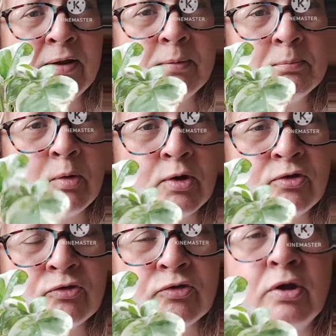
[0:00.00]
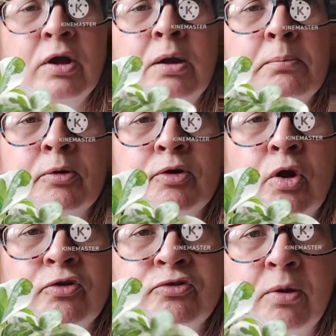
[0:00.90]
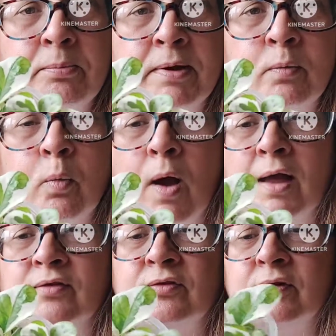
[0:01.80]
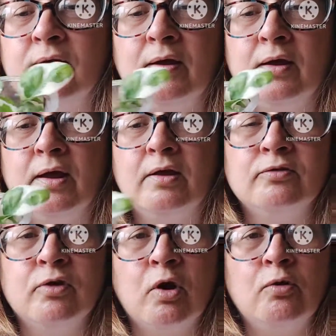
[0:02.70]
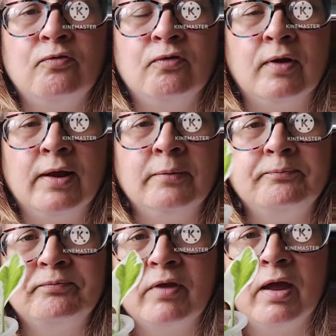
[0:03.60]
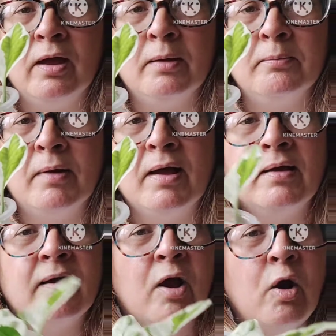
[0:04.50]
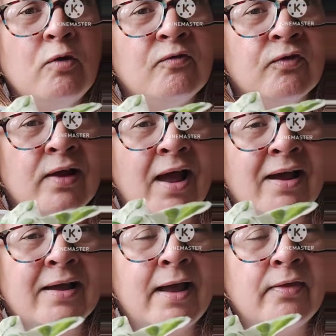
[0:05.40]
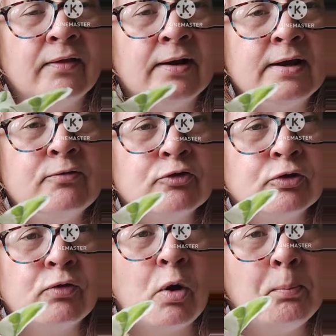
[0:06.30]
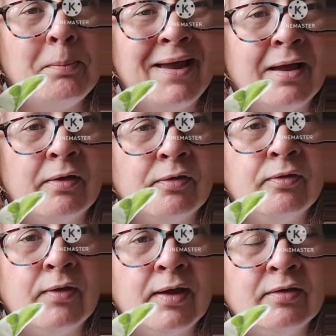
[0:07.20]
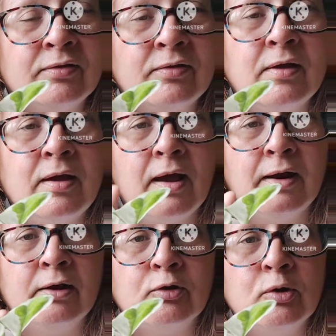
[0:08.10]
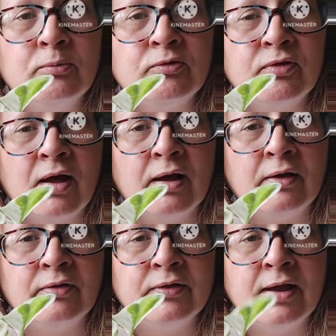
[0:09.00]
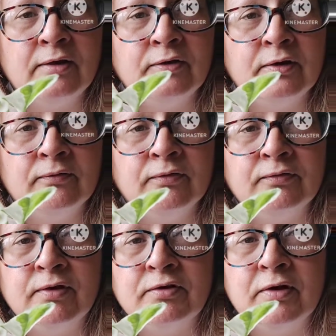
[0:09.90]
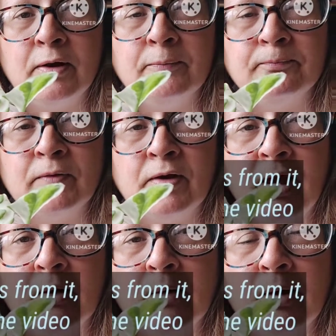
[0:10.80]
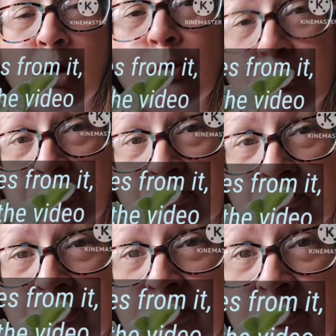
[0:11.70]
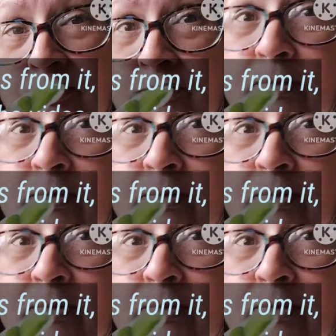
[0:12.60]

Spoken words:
it moist but not sopping wet. So hopefully I can get the leaves to grow bigger than this. I'll come to that at the end of the video and how I hope to